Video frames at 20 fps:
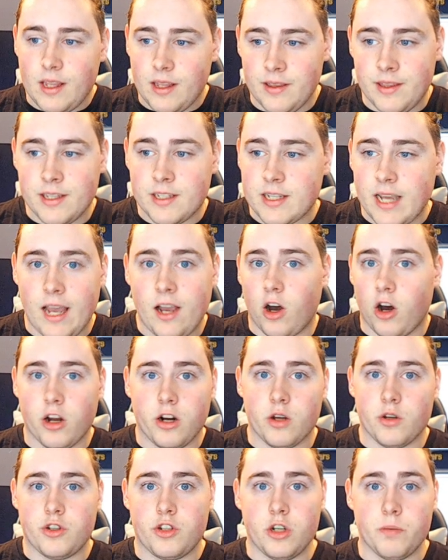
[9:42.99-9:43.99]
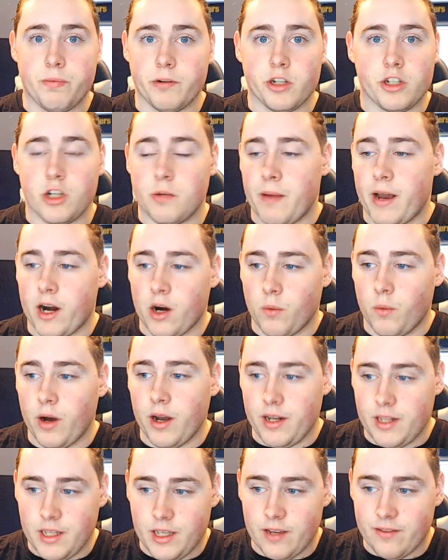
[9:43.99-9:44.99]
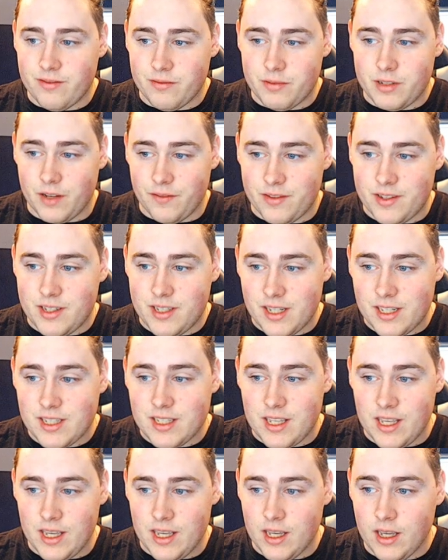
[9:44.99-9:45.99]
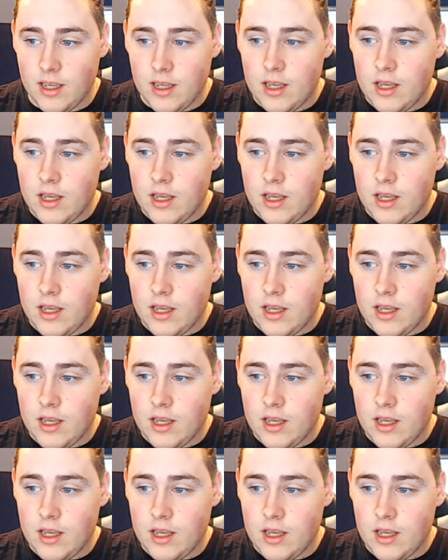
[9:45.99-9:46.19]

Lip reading: This guy auto supers no matter what. He gives himself 6 ki,